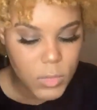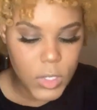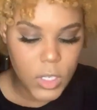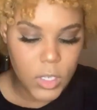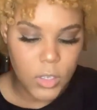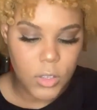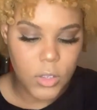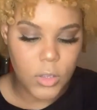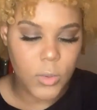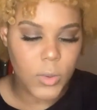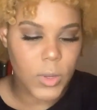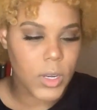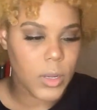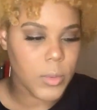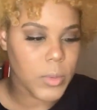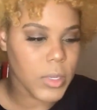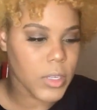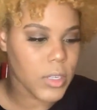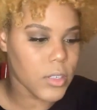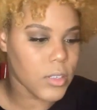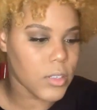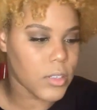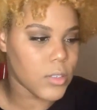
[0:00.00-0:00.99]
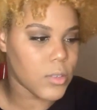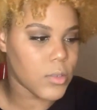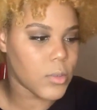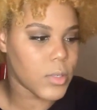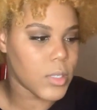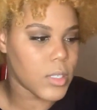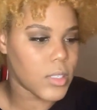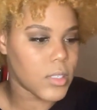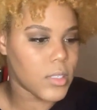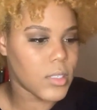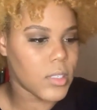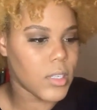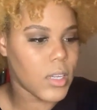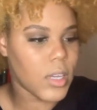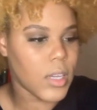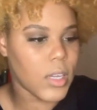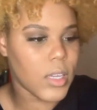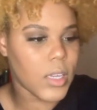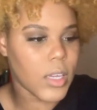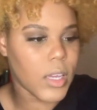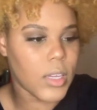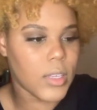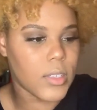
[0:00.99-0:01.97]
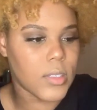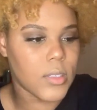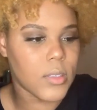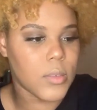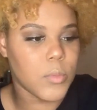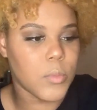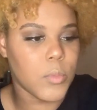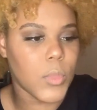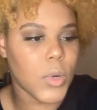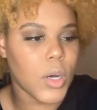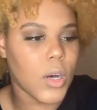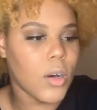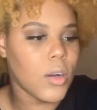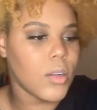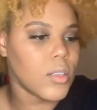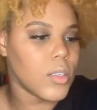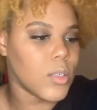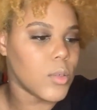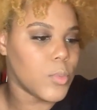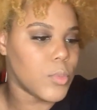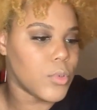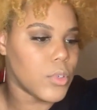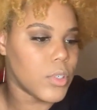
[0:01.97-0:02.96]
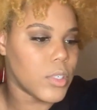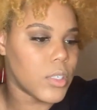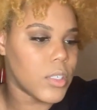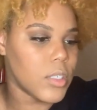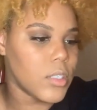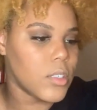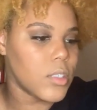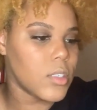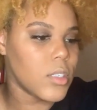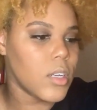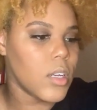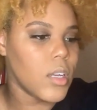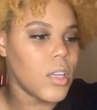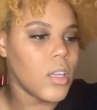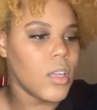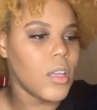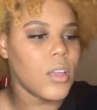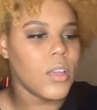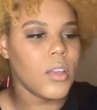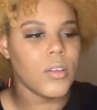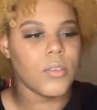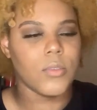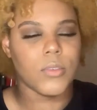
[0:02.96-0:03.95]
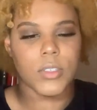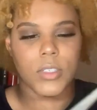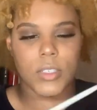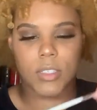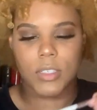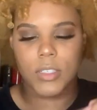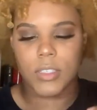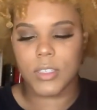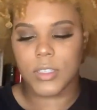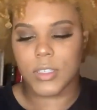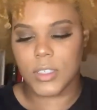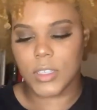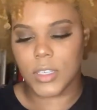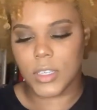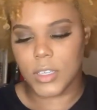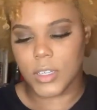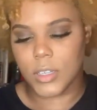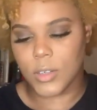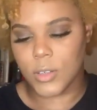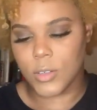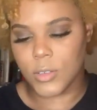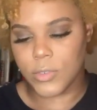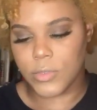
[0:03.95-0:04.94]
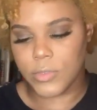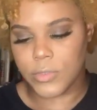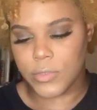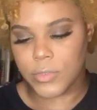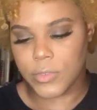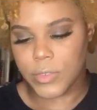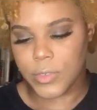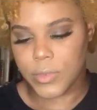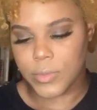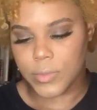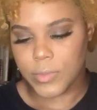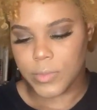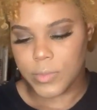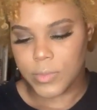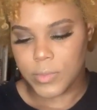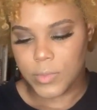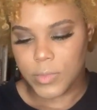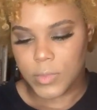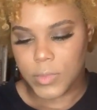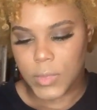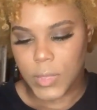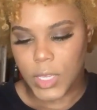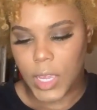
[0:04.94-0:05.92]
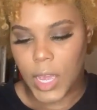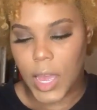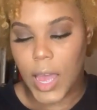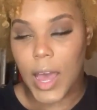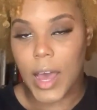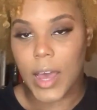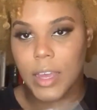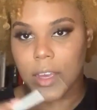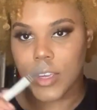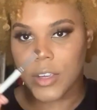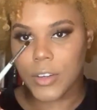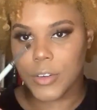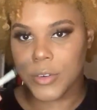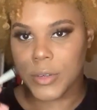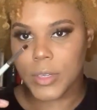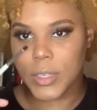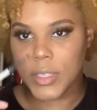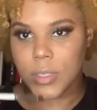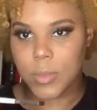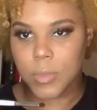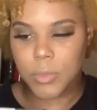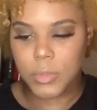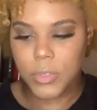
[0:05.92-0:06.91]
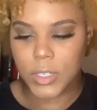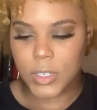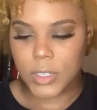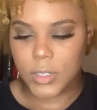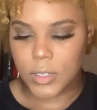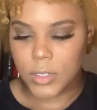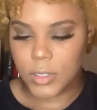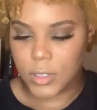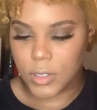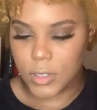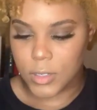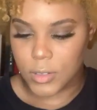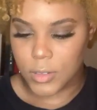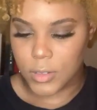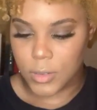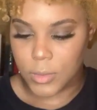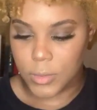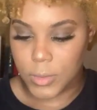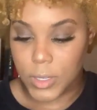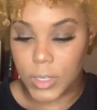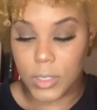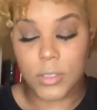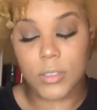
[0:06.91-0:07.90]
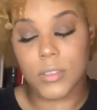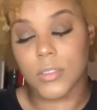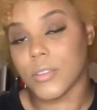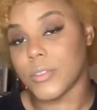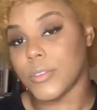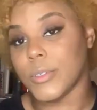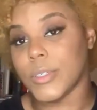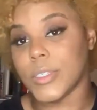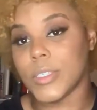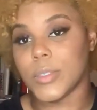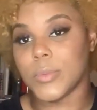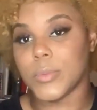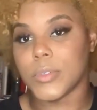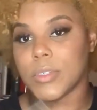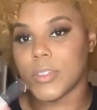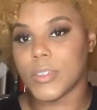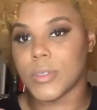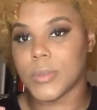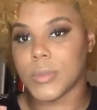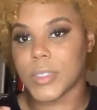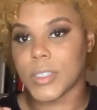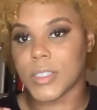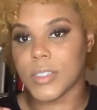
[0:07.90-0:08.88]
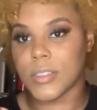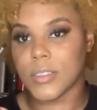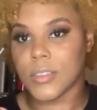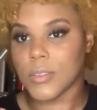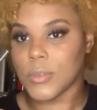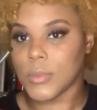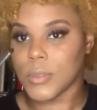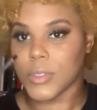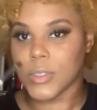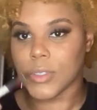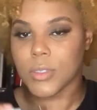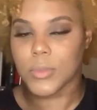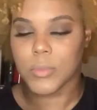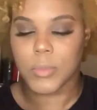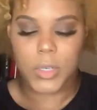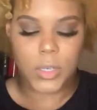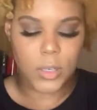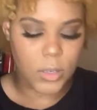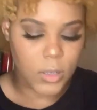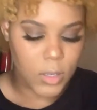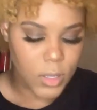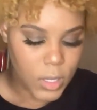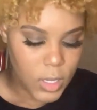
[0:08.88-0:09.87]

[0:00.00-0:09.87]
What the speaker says: So what I'm going to do is take a smaller brush, which is this e.l.f. eye crease brush. I don't know why it's a crease brush because it's real small.